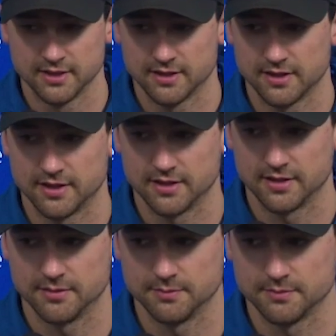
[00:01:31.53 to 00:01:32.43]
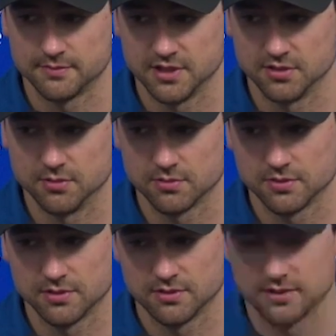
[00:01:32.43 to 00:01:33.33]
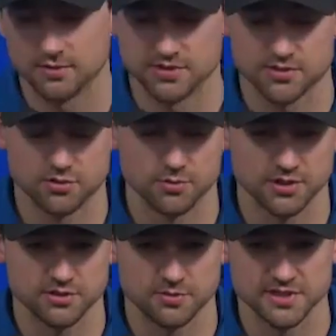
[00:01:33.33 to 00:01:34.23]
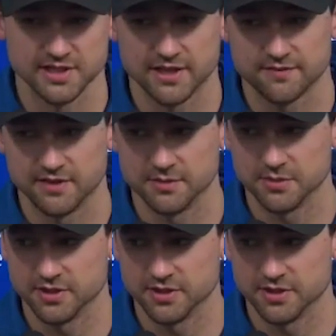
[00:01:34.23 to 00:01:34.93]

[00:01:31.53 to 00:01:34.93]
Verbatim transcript: Um, you know, it was schoolwork, so it wasn't that fun.